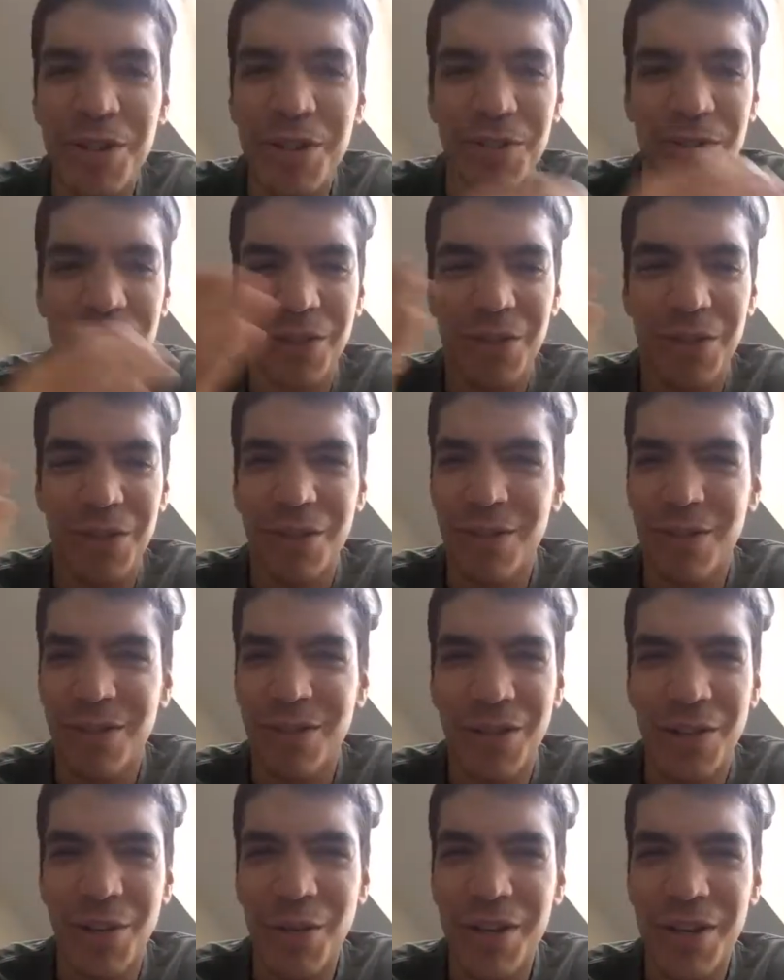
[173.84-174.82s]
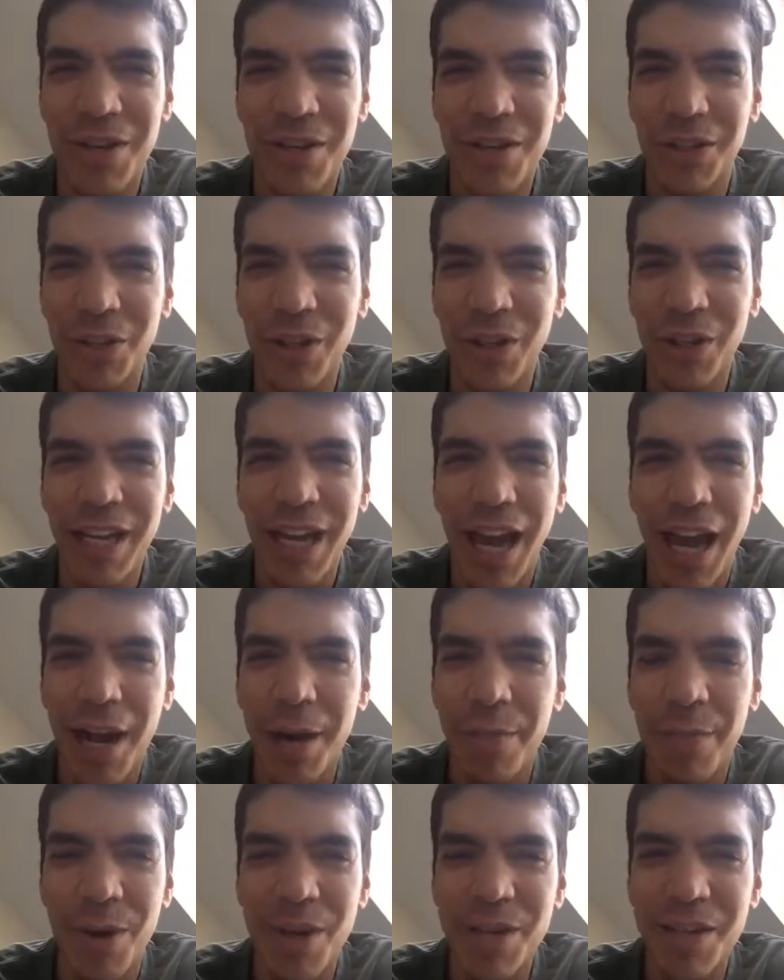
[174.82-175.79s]
the only thing women
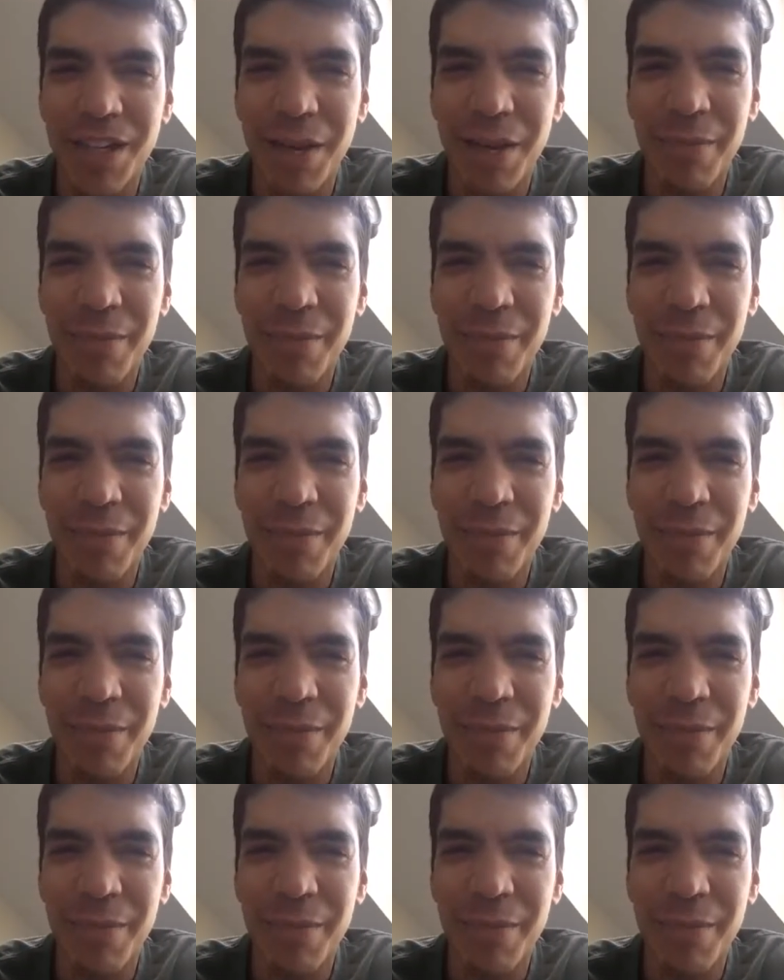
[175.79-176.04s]
got blamed for